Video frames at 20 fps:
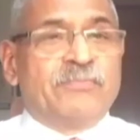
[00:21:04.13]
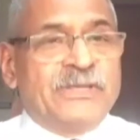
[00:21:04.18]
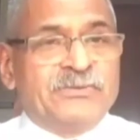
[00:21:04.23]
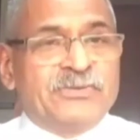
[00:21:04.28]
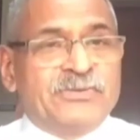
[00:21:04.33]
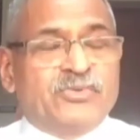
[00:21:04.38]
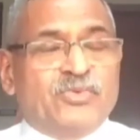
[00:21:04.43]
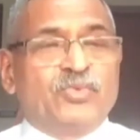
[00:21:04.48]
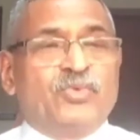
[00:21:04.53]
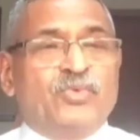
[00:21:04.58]

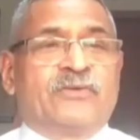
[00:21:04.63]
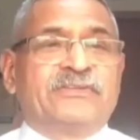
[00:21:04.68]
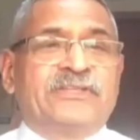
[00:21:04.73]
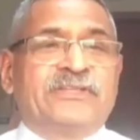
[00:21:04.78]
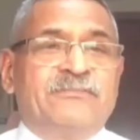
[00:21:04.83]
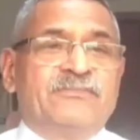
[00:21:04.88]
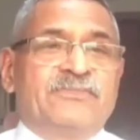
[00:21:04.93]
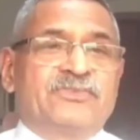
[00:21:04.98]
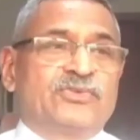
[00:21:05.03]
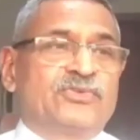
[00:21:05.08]
maybe two of
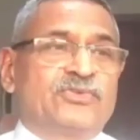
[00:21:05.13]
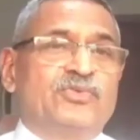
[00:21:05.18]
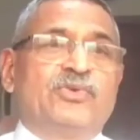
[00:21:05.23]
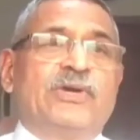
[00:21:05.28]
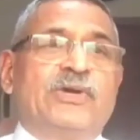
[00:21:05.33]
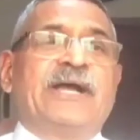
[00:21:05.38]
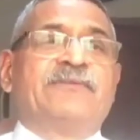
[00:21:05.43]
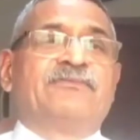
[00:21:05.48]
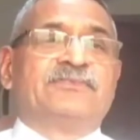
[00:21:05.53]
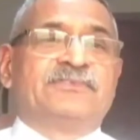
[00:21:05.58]
them. So
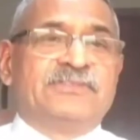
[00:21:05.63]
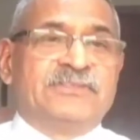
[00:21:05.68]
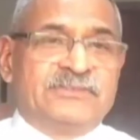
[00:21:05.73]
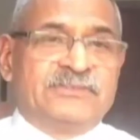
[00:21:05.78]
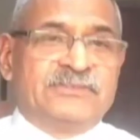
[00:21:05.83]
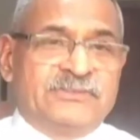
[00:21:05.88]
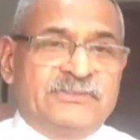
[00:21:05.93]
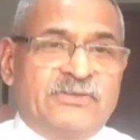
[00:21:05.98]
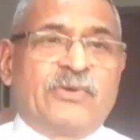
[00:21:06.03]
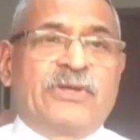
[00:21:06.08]

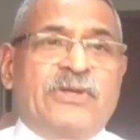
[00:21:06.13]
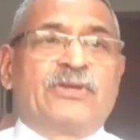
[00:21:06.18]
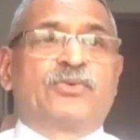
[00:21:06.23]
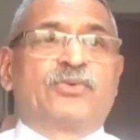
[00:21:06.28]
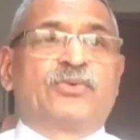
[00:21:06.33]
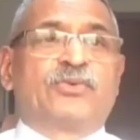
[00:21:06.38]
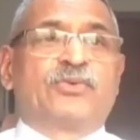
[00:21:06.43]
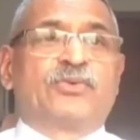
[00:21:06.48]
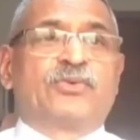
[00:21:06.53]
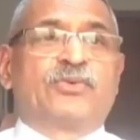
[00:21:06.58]
you're one
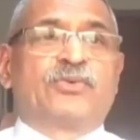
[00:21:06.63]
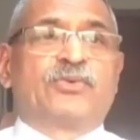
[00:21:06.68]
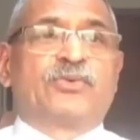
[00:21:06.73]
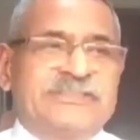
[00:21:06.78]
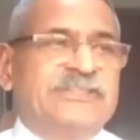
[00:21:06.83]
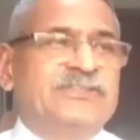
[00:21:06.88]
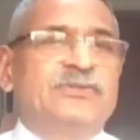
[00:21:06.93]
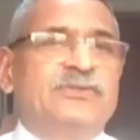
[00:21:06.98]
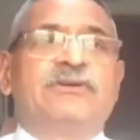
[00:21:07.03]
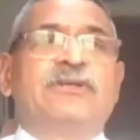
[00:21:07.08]
or two
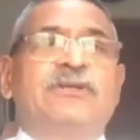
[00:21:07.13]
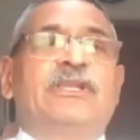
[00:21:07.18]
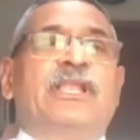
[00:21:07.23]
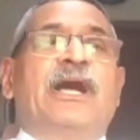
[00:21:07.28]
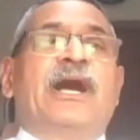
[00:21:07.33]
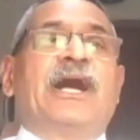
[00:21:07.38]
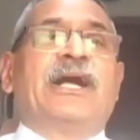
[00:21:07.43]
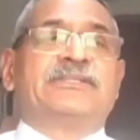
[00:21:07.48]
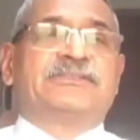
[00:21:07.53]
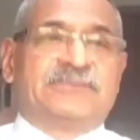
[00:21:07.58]
officers and
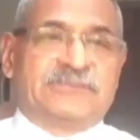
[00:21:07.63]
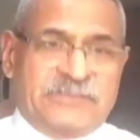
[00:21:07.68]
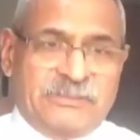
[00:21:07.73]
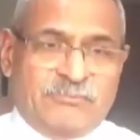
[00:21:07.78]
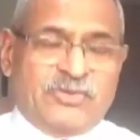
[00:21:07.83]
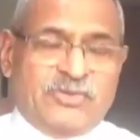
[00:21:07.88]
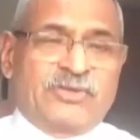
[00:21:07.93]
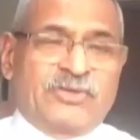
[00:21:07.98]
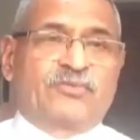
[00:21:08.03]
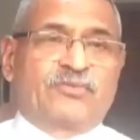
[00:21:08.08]
you're a large
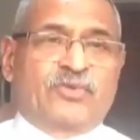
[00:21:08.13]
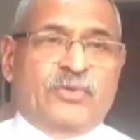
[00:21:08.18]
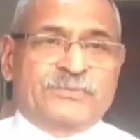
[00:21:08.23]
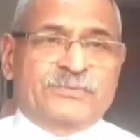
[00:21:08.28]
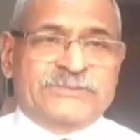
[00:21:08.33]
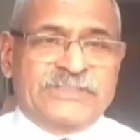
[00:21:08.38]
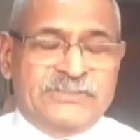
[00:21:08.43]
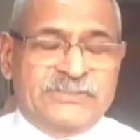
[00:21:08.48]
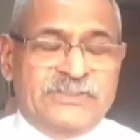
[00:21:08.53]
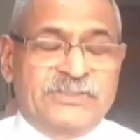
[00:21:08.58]
number of
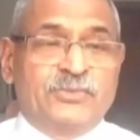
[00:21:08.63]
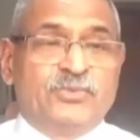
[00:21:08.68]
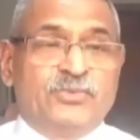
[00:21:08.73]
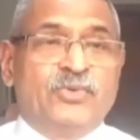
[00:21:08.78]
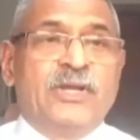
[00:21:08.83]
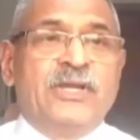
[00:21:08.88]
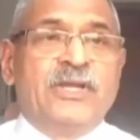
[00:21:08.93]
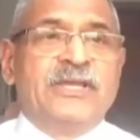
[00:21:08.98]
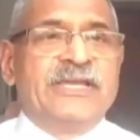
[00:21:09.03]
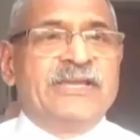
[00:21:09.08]
troops under
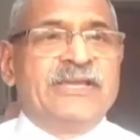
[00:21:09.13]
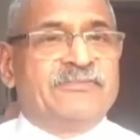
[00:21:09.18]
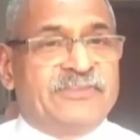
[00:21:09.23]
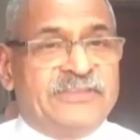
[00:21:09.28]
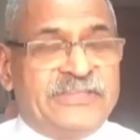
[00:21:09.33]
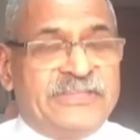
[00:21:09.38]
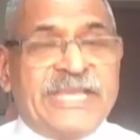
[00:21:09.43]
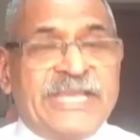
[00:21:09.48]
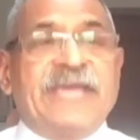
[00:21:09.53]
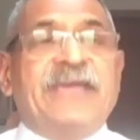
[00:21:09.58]
you.
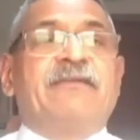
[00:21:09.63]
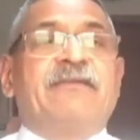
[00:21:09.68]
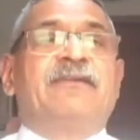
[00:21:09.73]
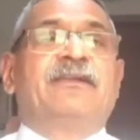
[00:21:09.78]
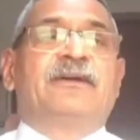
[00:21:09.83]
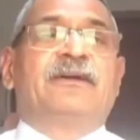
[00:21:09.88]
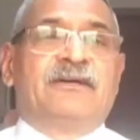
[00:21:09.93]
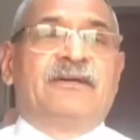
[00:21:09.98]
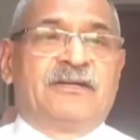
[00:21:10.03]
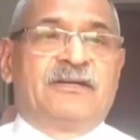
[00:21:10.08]
If their
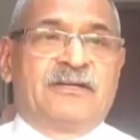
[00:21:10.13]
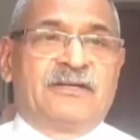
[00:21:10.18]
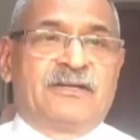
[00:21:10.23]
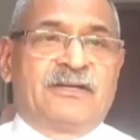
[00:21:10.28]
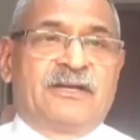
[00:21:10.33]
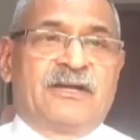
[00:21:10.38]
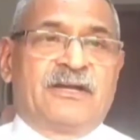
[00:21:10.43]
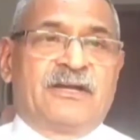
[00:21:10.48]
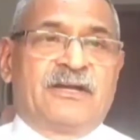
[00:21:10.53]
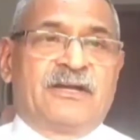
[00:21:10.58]

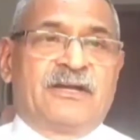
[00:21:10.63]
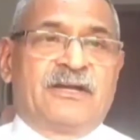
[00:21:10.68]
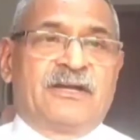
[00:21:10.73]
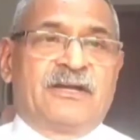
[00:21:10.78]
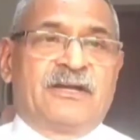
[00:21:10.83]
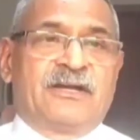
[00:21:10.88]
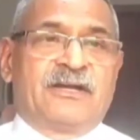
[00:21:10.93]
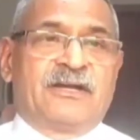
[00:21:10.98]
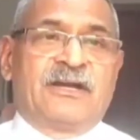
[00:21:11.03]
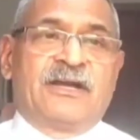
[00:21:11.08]

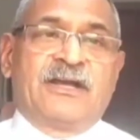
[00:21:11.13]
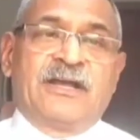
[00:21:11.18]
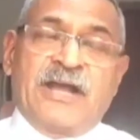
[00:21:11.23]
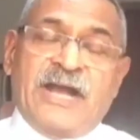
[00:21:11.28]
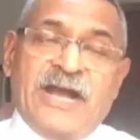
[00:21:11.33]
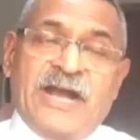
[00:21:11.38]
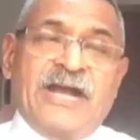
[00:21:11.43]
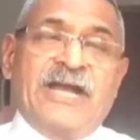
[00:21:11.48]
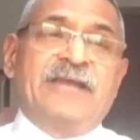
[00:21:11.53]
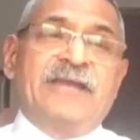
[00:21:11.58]

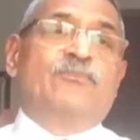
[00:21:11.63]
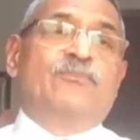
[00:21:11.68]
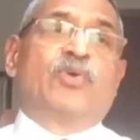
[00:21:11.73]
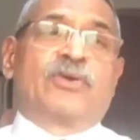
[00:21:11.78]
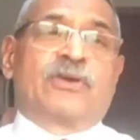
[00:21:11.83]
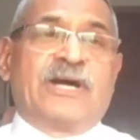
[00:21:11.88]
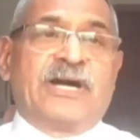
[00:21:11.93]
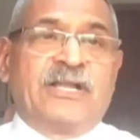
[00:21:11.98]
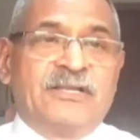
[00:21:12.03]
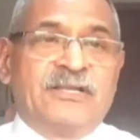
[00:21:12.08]
high
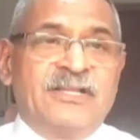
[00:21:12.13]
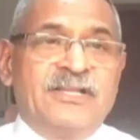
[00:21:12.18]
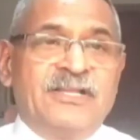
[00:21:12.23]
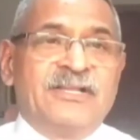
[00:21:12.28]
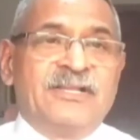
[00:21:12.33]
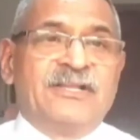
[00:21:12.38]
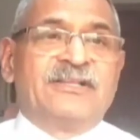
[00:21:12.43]
morale,